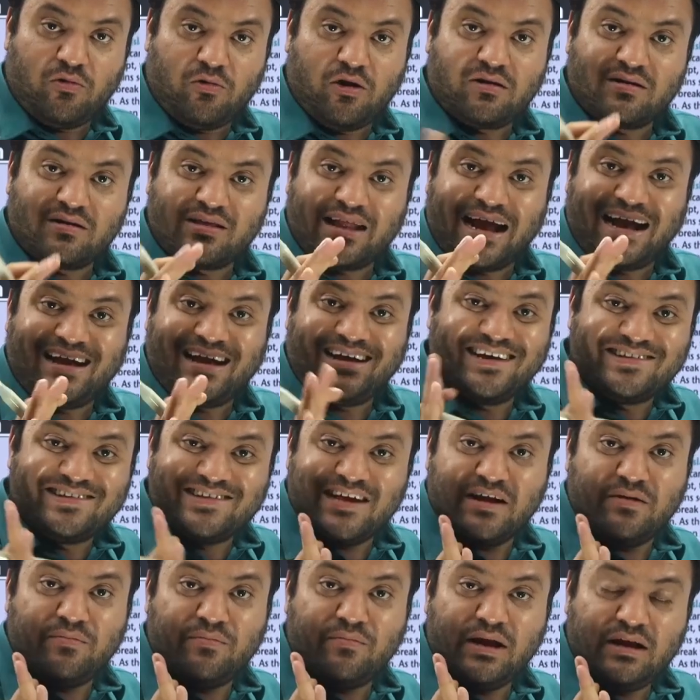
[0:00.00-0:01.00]
that
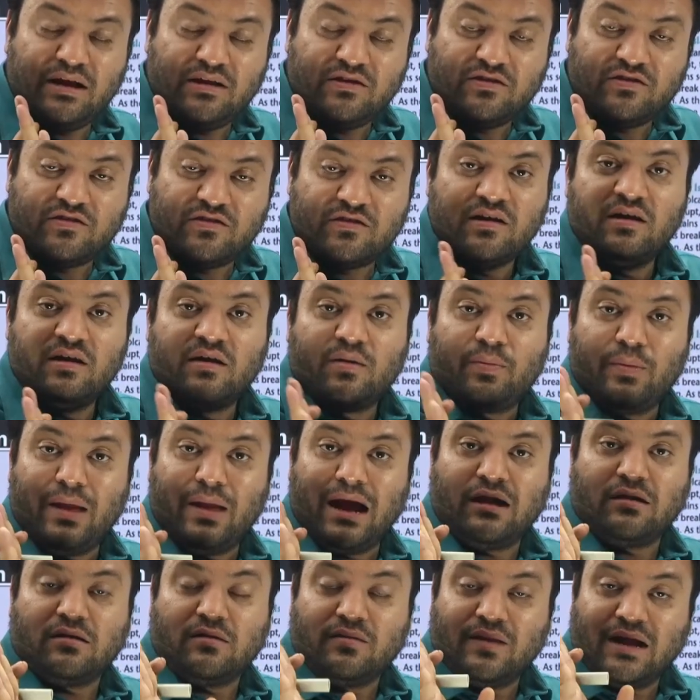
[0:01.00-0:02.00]
doesn't means
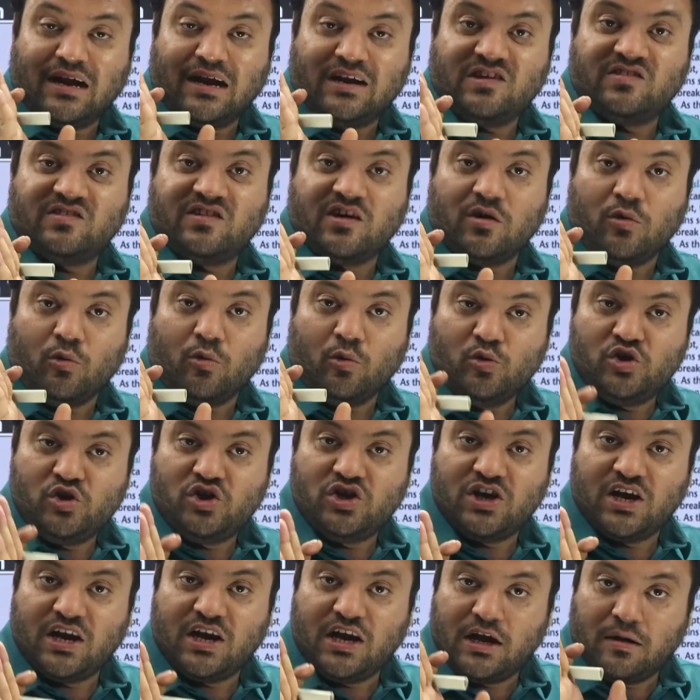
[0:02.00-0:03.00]
that that is the
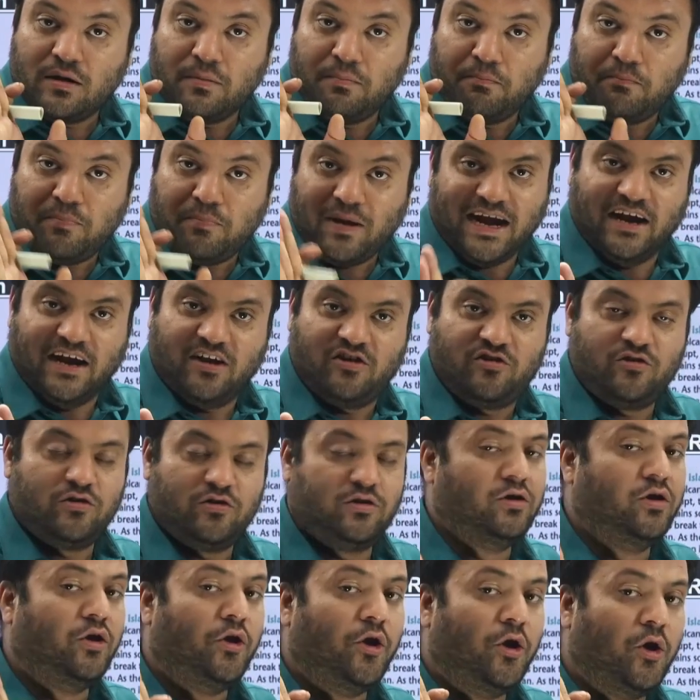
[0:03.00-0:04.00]
oceanic plate.
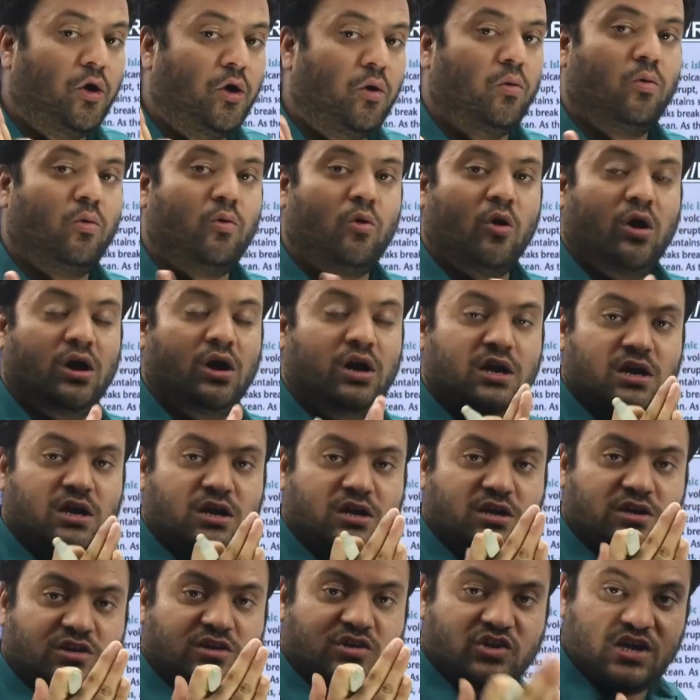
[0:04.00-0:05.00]
No,
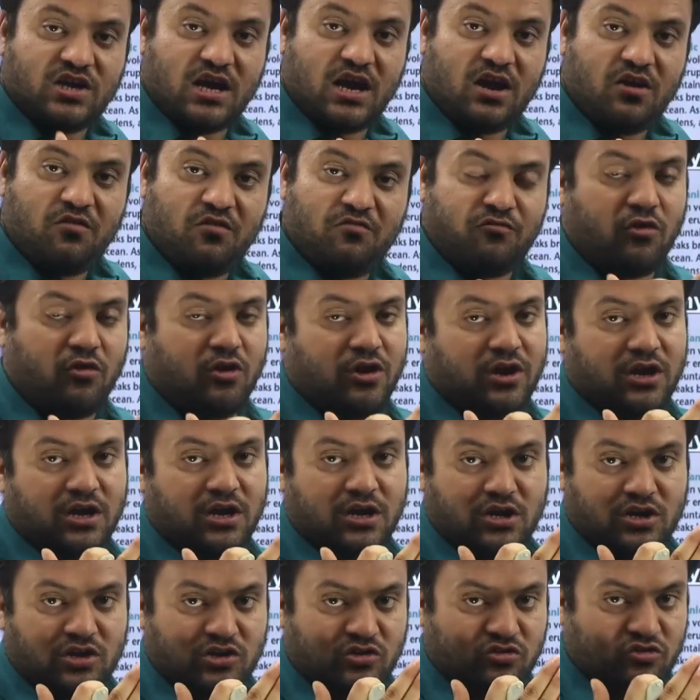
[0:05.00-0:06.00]
continental shelf,
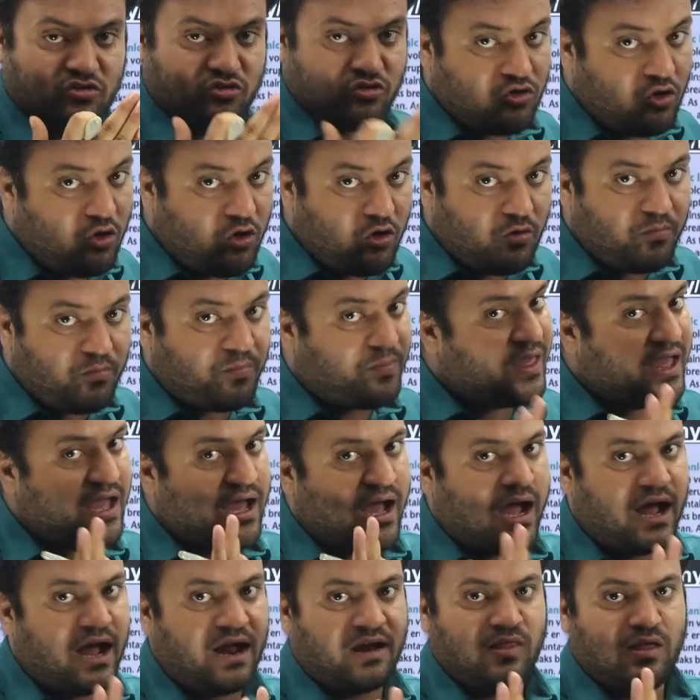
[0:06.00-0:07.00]
continental slope, they
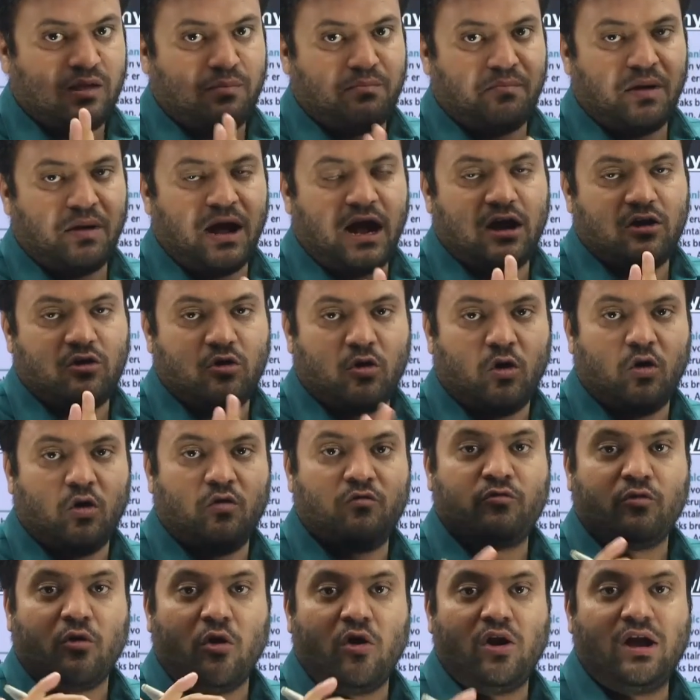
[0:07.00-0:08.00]
are the part of
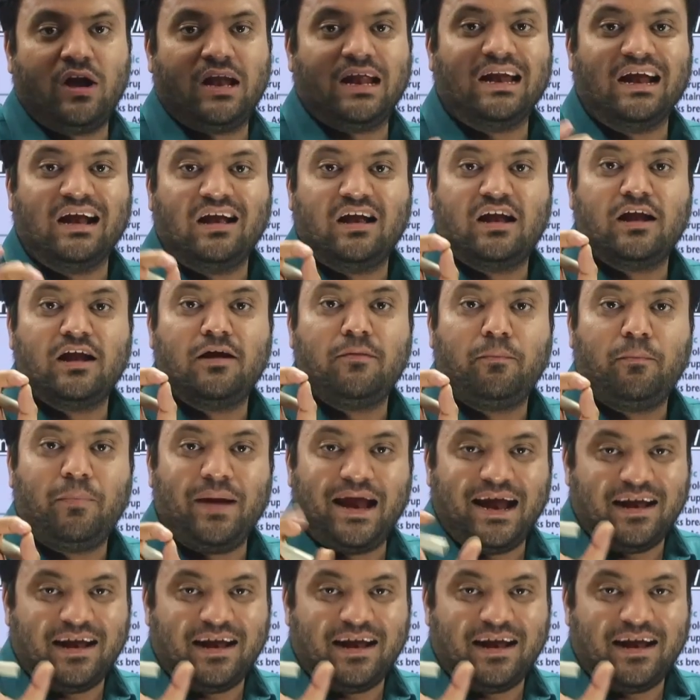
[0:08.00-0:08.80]
continental plate.